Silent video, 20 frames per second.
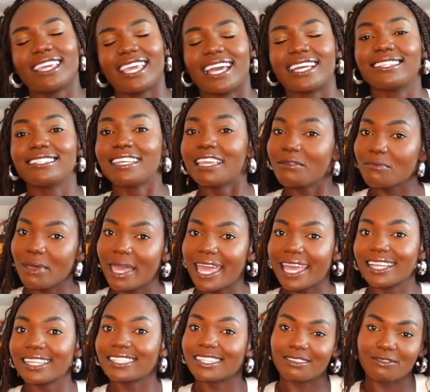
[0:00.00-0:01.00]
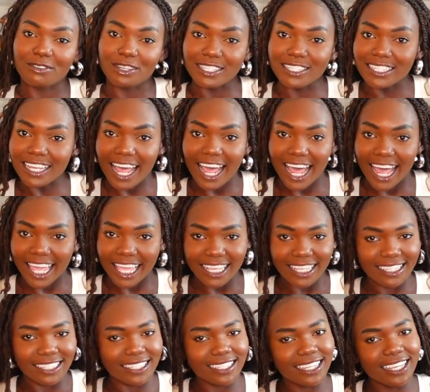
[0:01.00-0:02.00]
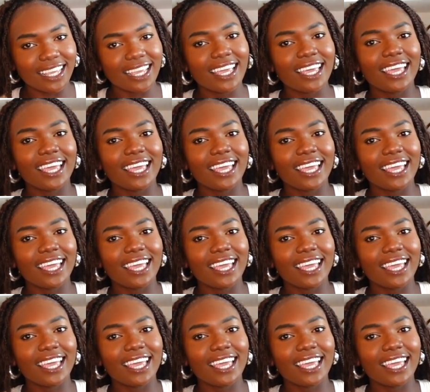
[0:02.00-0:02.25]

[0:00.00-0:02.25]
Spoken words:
Yeah, same bag, different size,